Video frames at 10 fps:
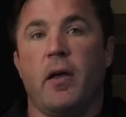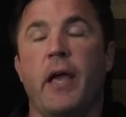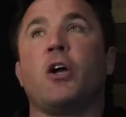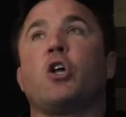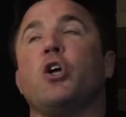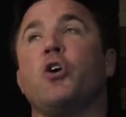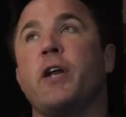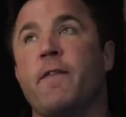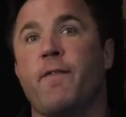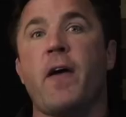
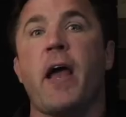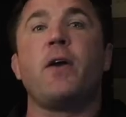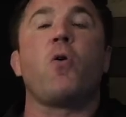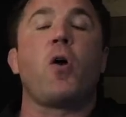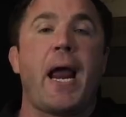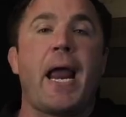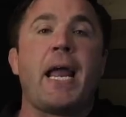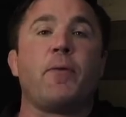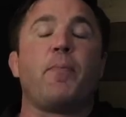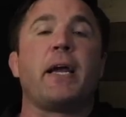including Fedor
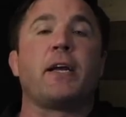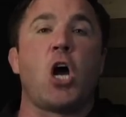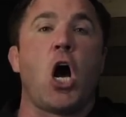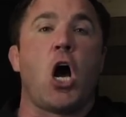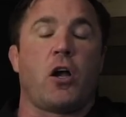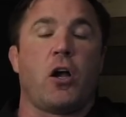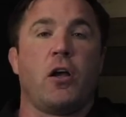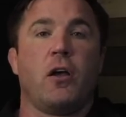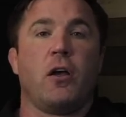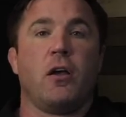and Big Nog.
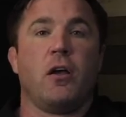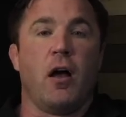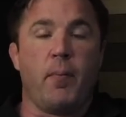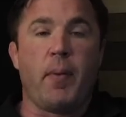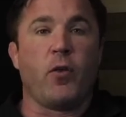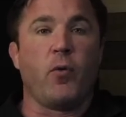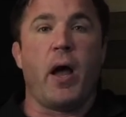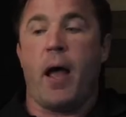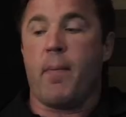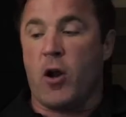By the
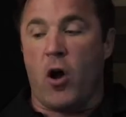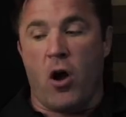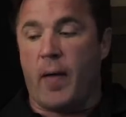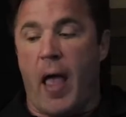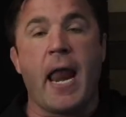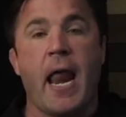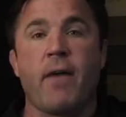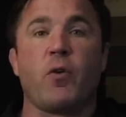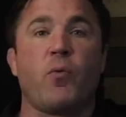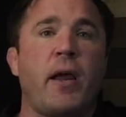way, I mean, at
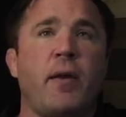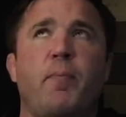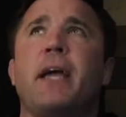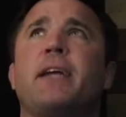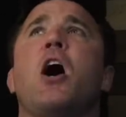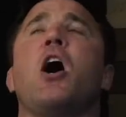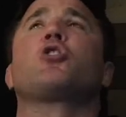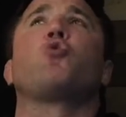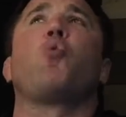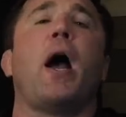heavyweight, Big Nog
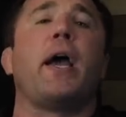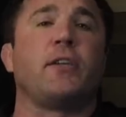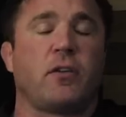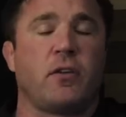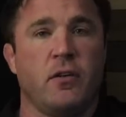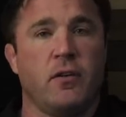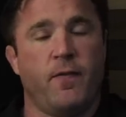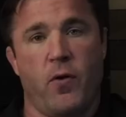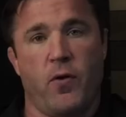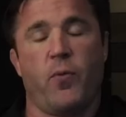twice
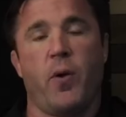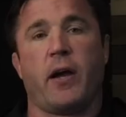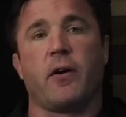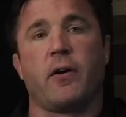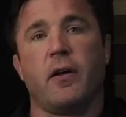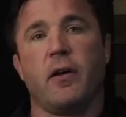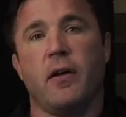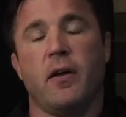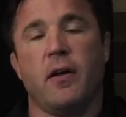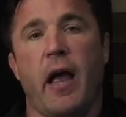for the record,
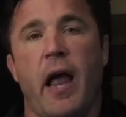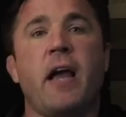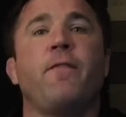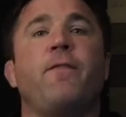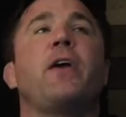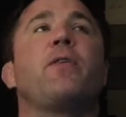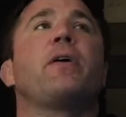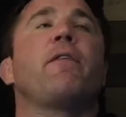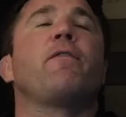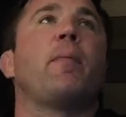and
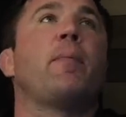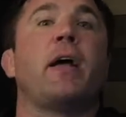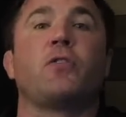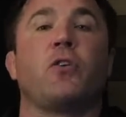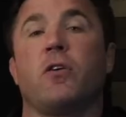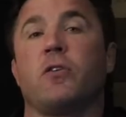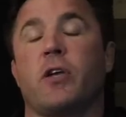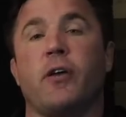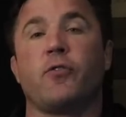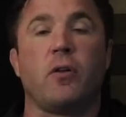Fedor at heavyweight. I mean, that's a hard
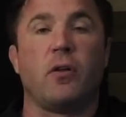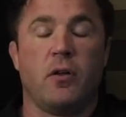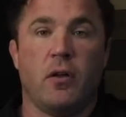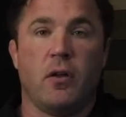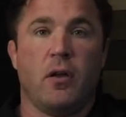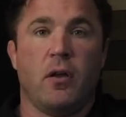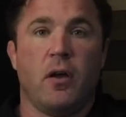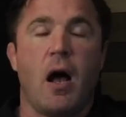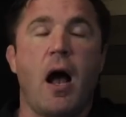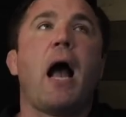schedule.
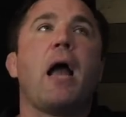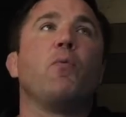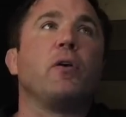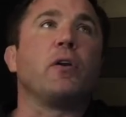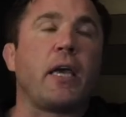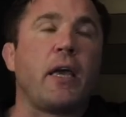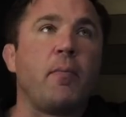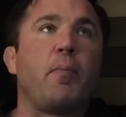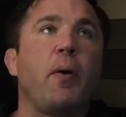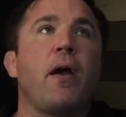I would
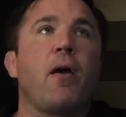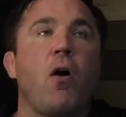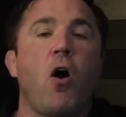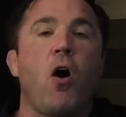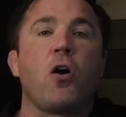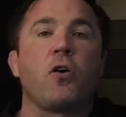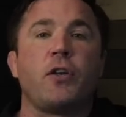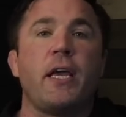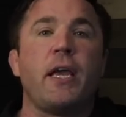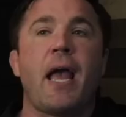compare R
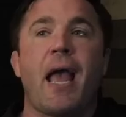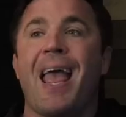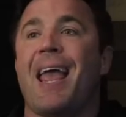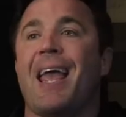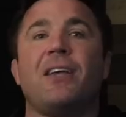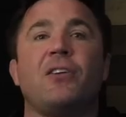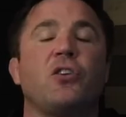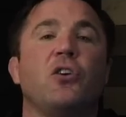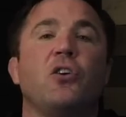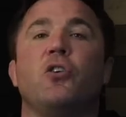D
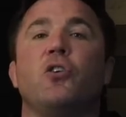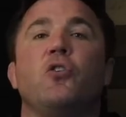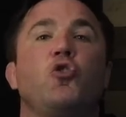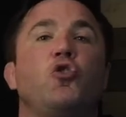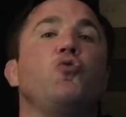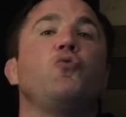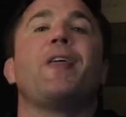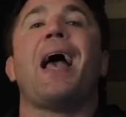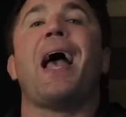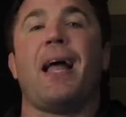A's to
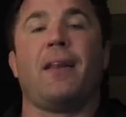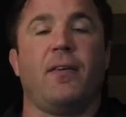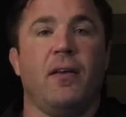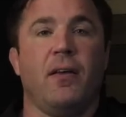that.